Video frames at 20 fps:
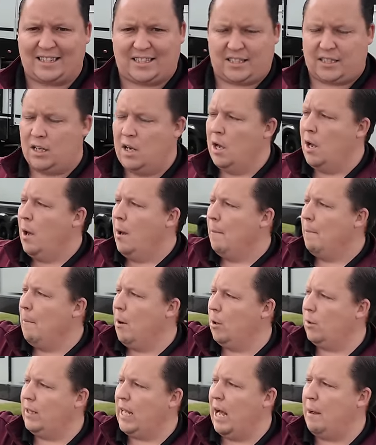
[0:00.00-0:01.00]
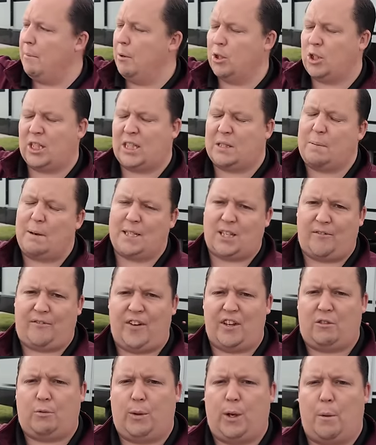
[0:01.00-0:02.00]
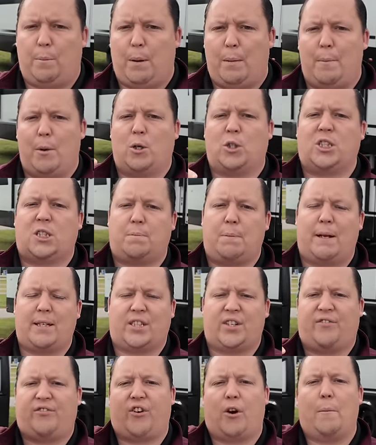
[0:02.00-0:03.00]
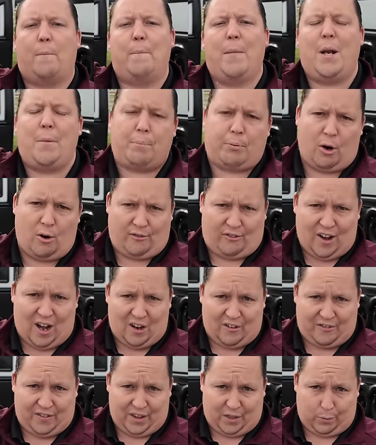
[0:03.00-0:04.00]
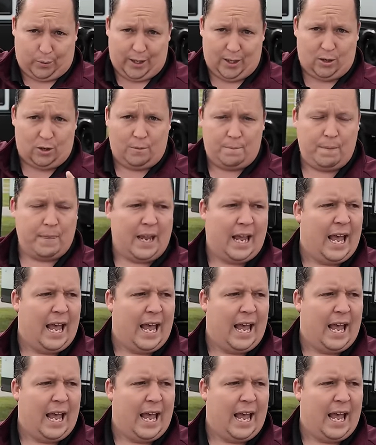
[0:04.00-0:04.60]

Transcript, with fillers: Right, right. Mo not most expensive fifth wheel, but most expensive for a mid-profile fifth wheel. Yep.